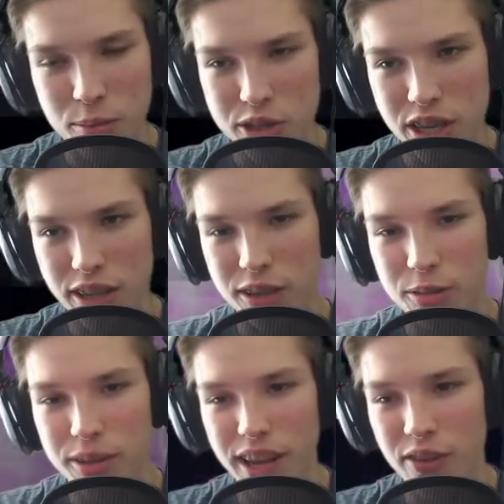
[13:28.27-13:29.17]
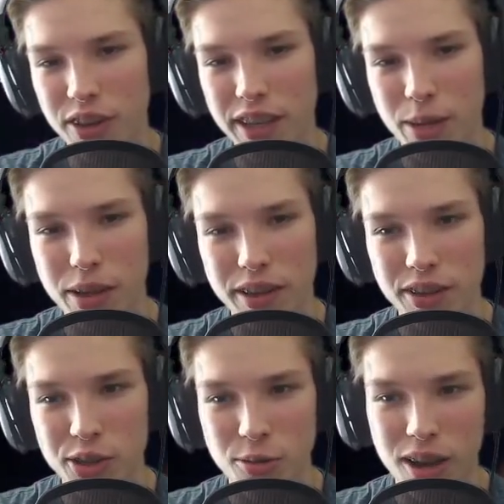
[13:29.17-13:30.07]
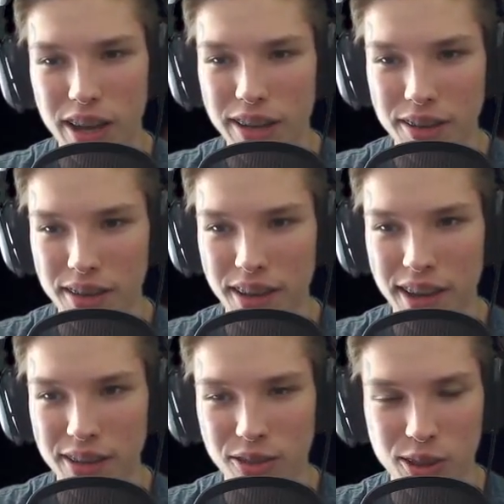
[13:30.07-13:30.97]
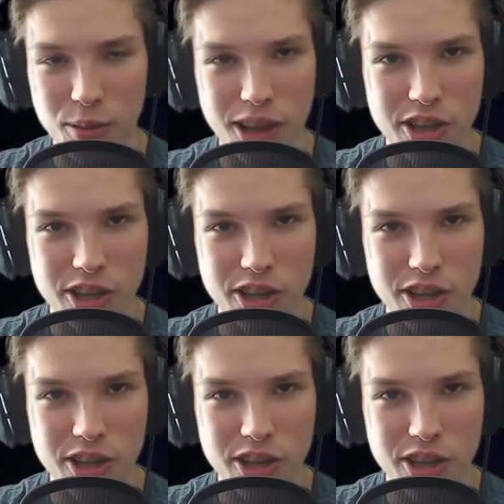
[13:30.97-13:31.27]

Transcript: That pretty much concludes everything about this UI. This is a nice little